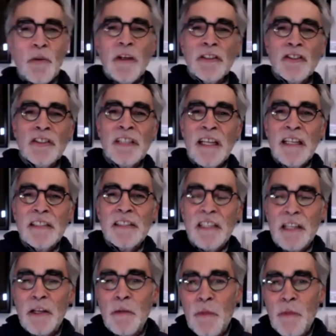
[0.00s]
Why don't you tell us a
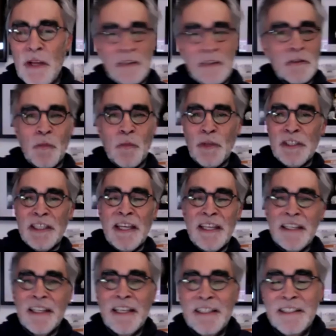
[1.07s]
little about
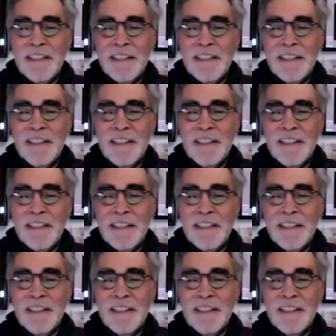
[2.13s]
pretend that